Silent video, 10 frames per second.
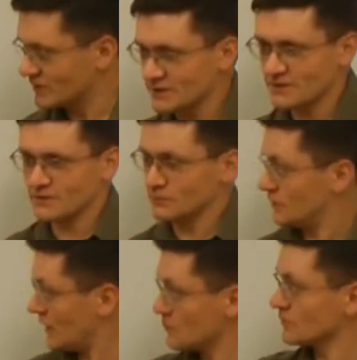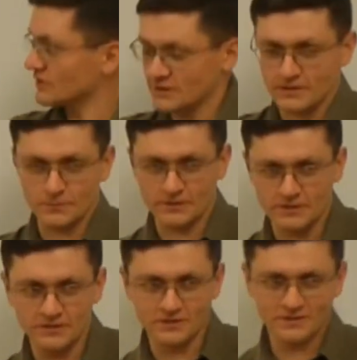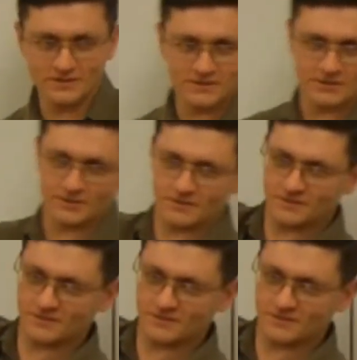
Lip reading: write, well, I will write something here, right?